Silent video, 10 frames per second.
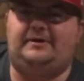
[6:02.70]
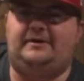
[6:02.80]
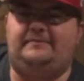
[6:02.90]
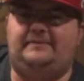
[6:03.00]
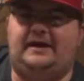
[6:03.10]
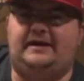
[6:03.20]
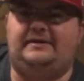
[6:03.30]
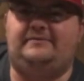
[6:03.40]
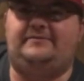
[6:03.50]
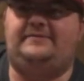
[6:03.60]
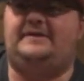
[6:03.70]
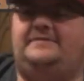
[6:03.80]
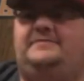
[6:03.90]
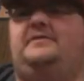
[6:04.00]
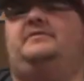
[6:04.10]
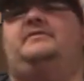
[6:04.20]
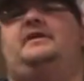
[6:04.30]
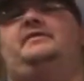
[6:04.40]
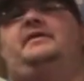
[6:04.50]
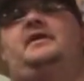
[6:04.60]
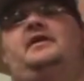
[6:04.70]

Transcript: bum that's floating around